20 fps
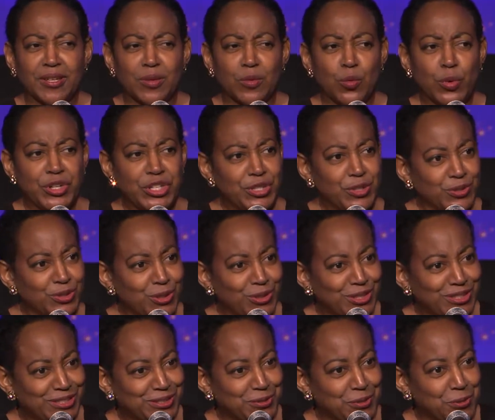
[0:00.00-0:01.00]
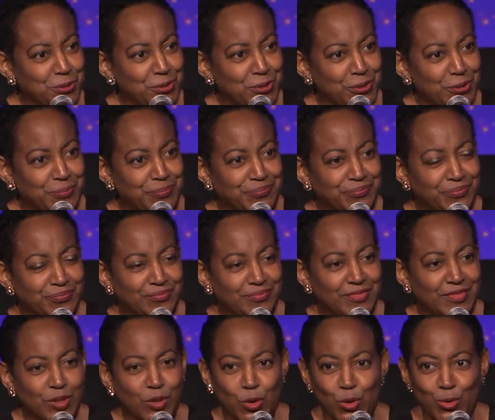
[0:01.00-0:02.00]
Where do you go to school?
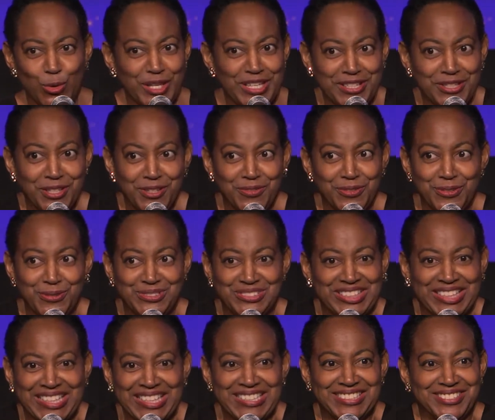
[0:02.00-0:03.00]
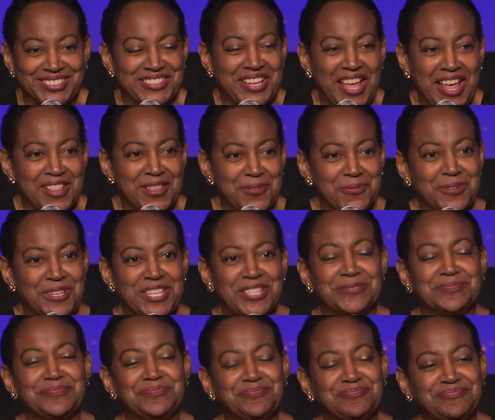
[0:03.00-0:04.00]
Who interviews kids on
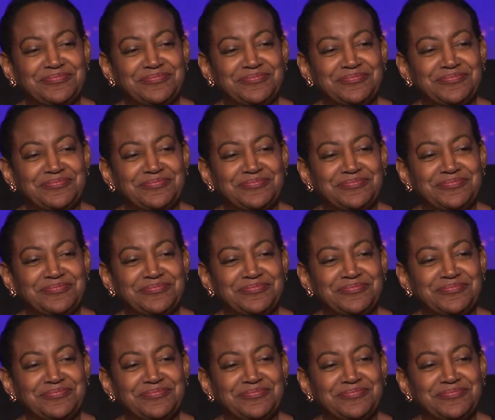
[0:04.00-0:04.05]
Halloween?"